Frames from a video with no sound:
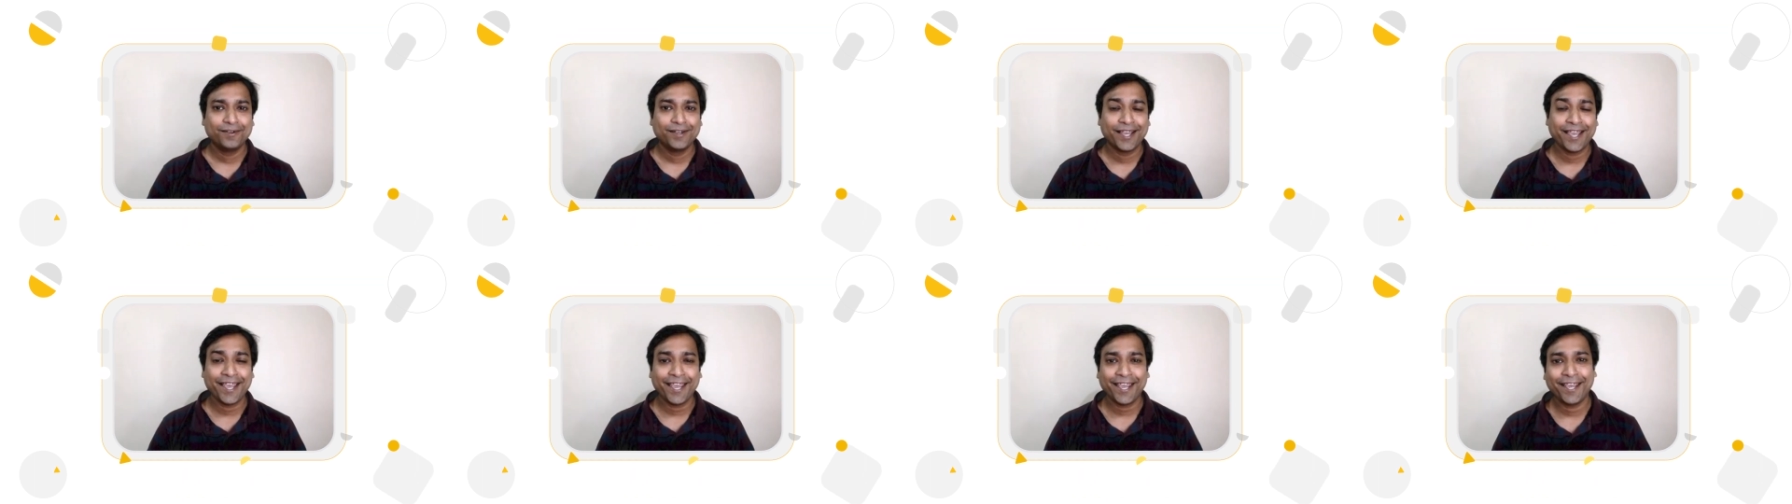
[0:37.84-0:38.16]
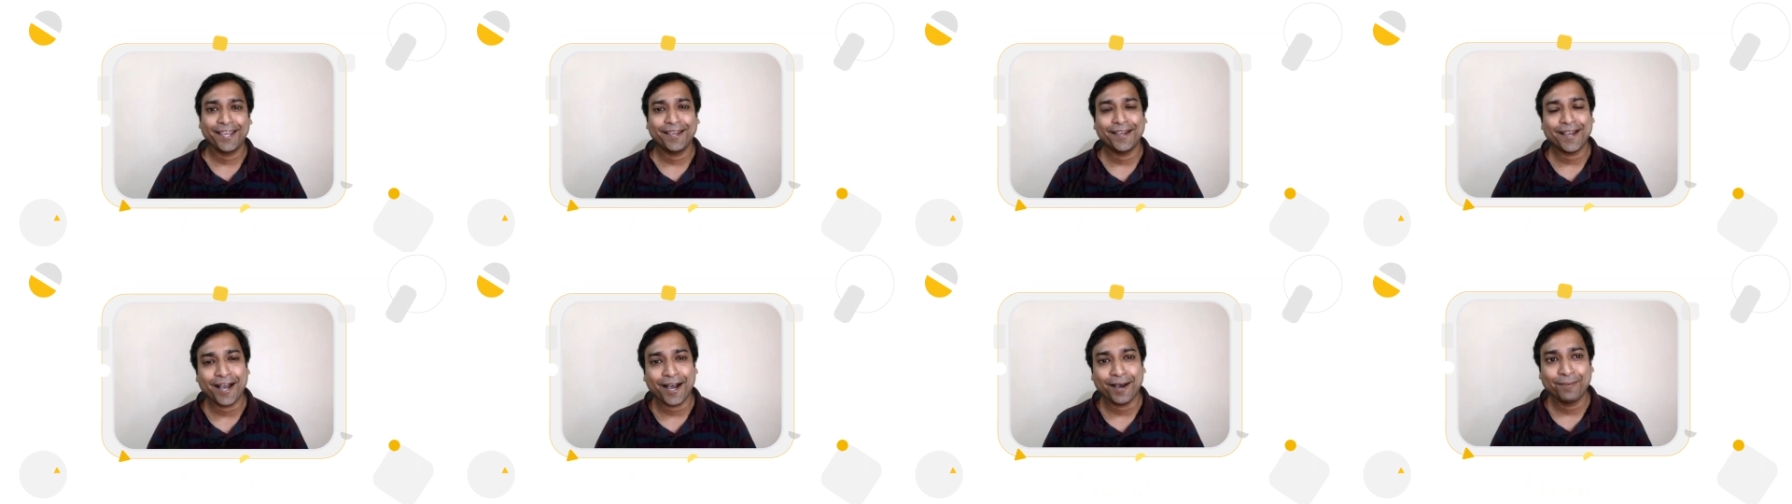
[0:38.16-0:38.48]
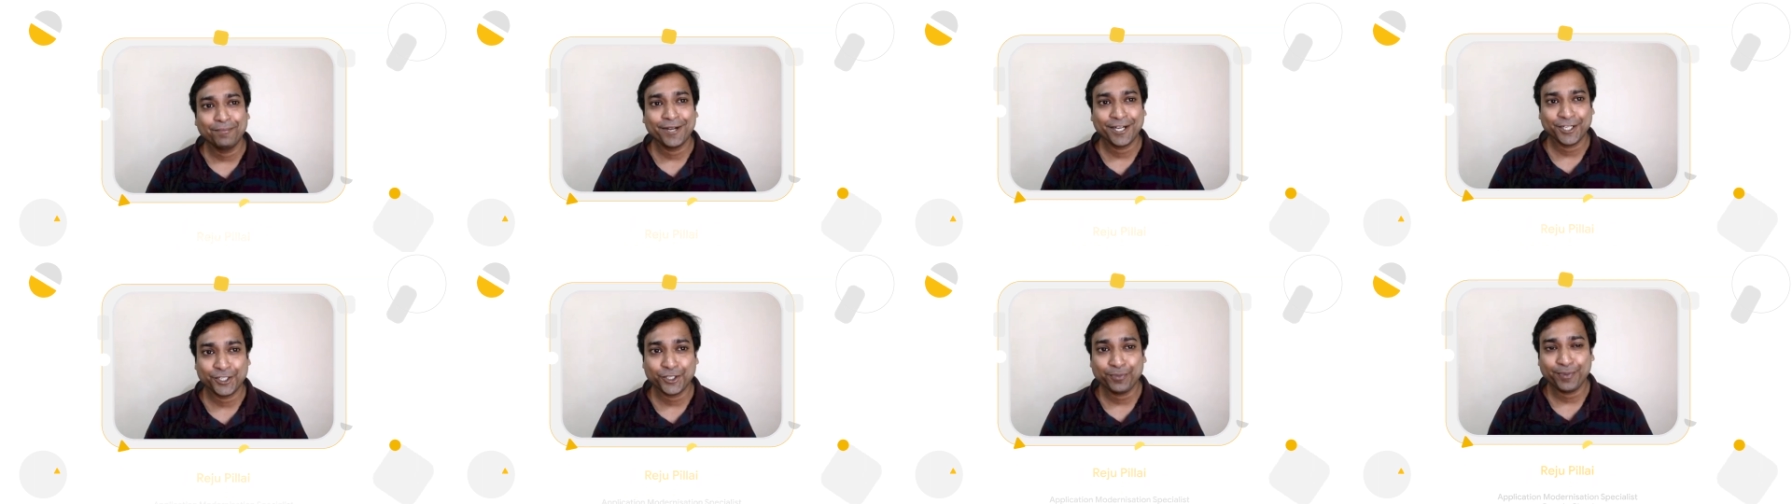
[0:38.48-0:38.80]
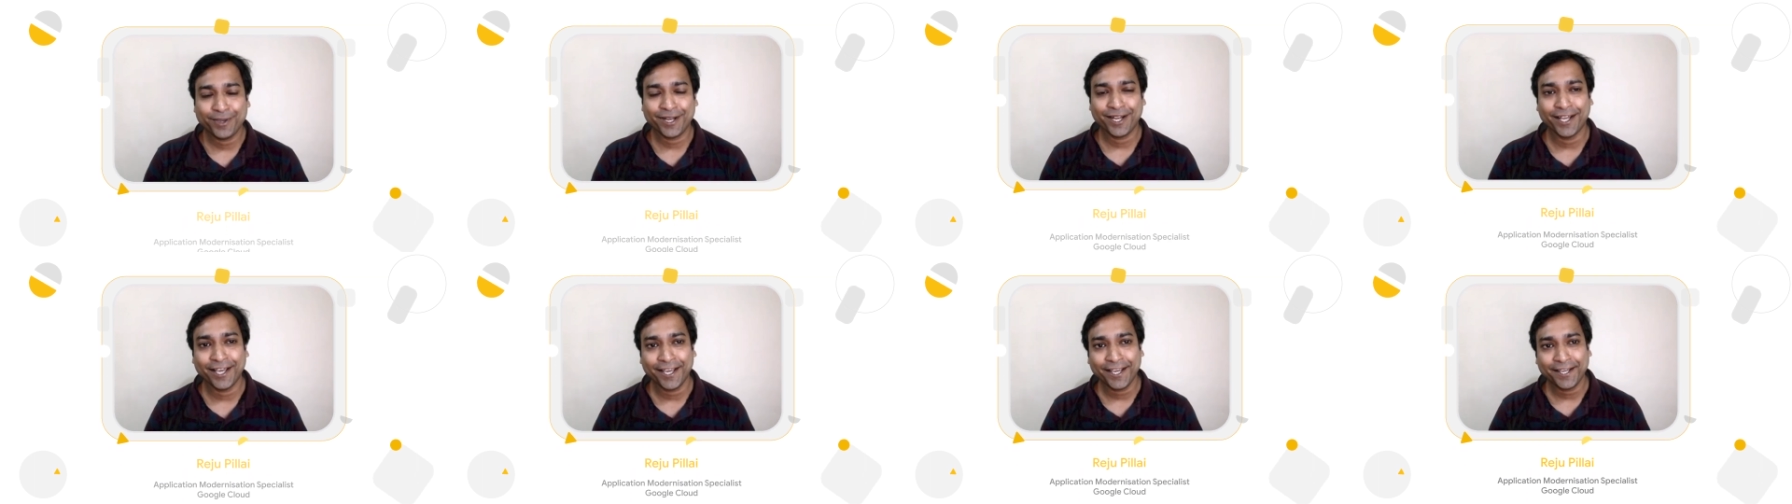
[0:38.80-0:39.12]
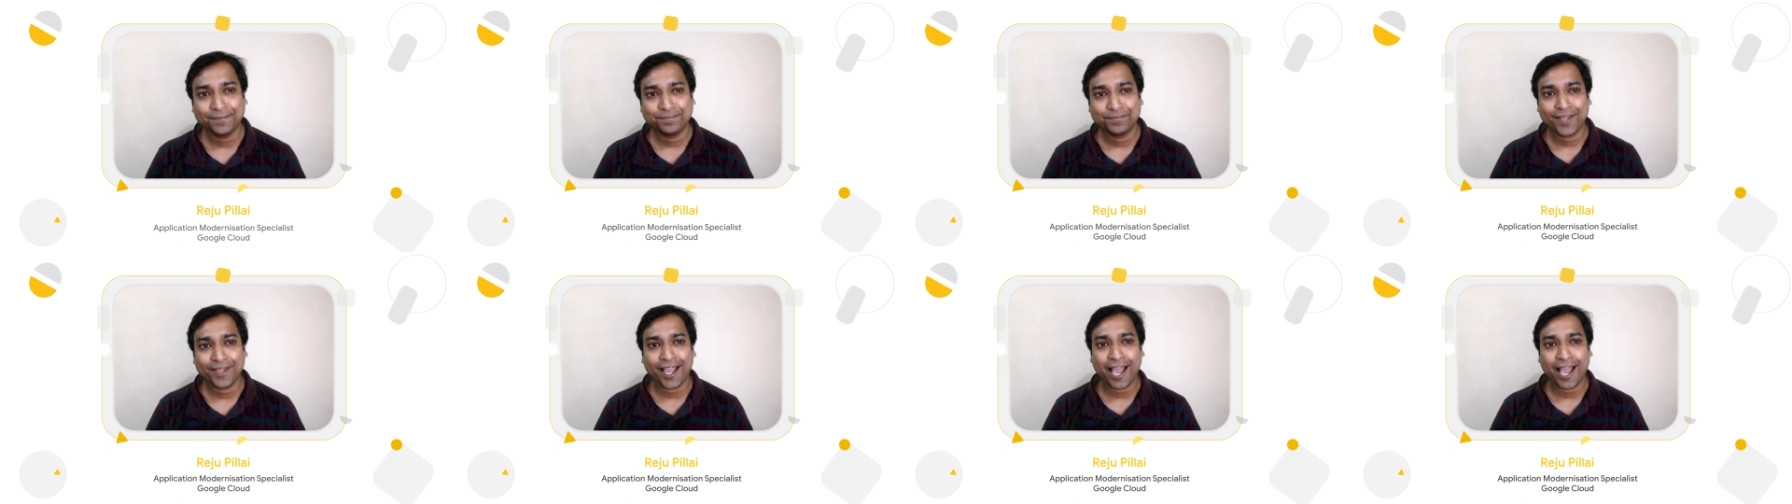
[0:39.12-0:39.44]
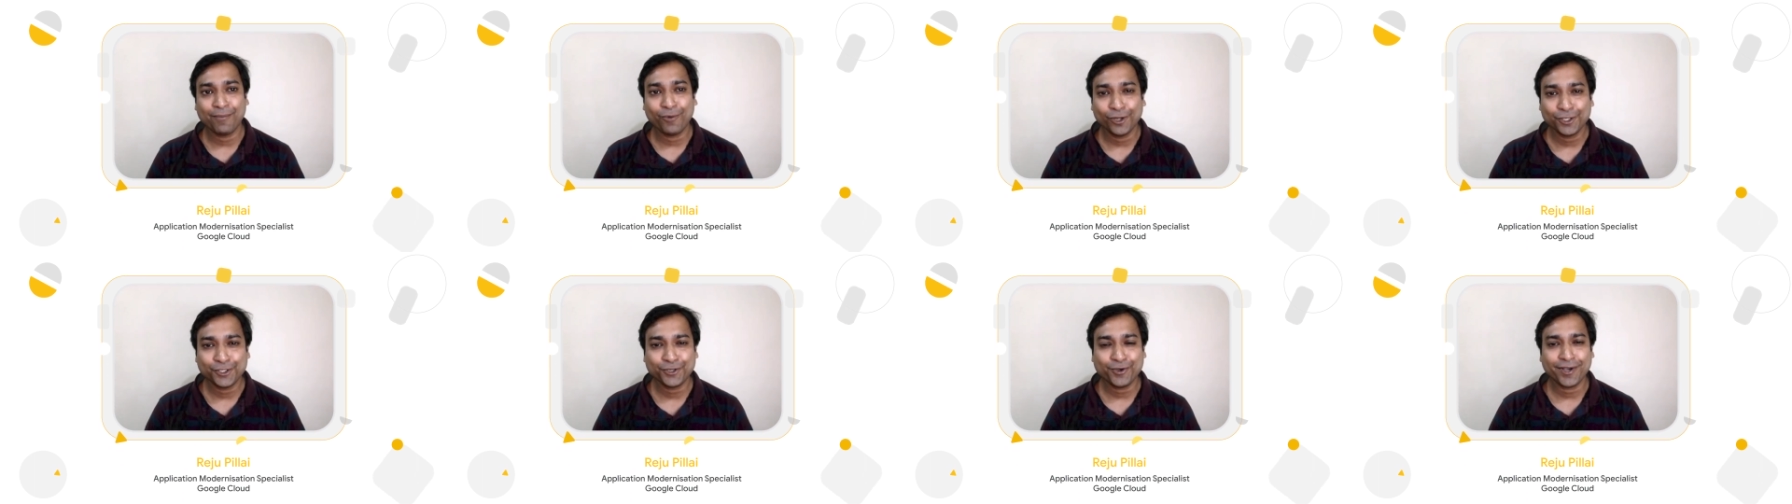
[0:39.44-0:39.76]
Hey, I'm Raju Pillai.
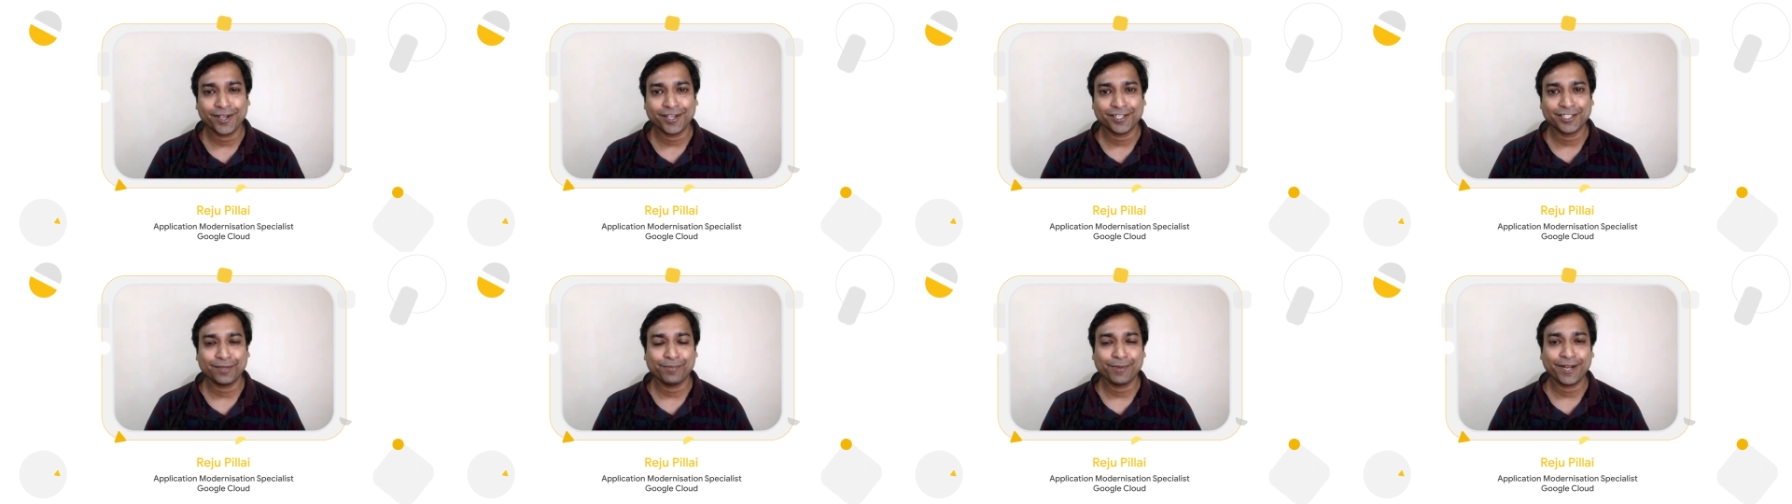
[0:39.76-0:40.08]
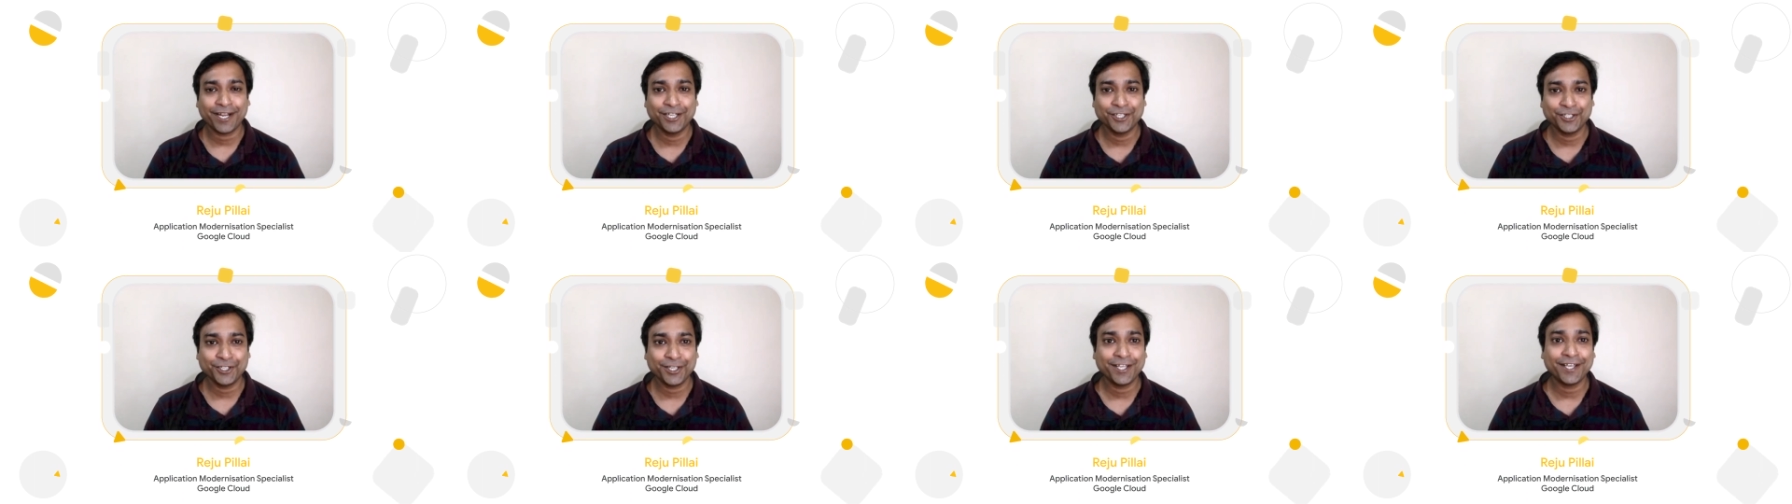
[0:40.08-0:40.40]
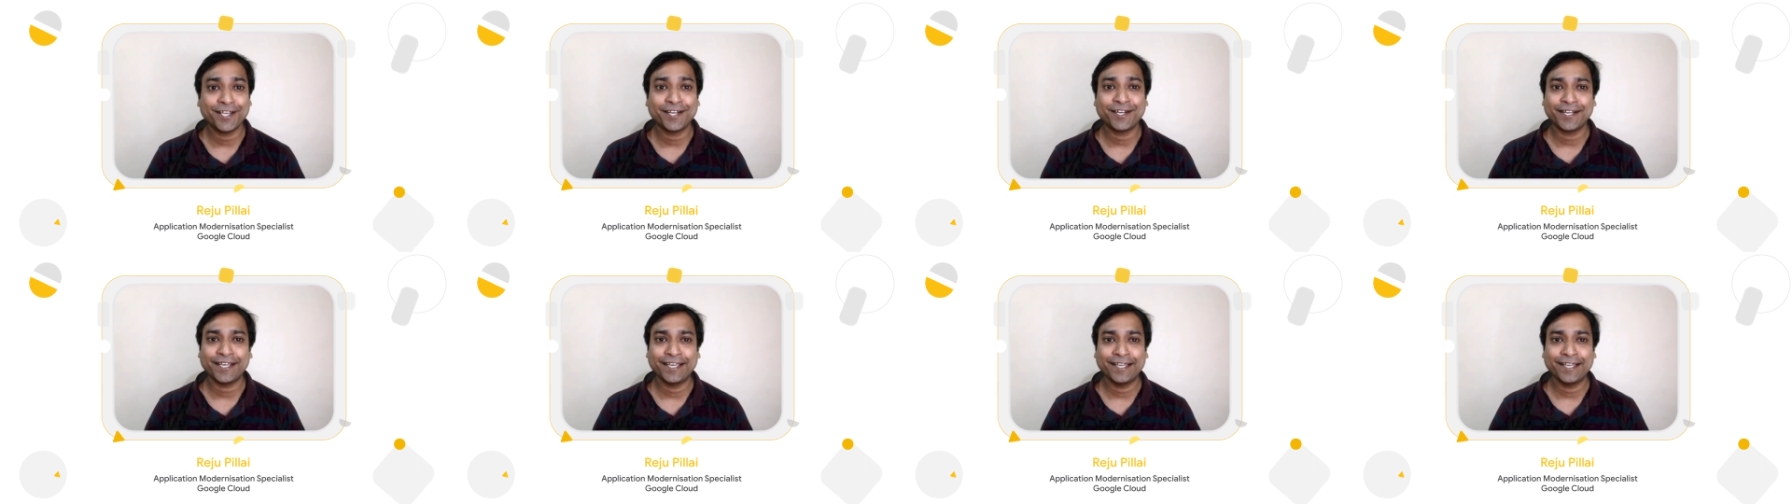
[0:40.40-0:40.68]
I'm also a customer engineer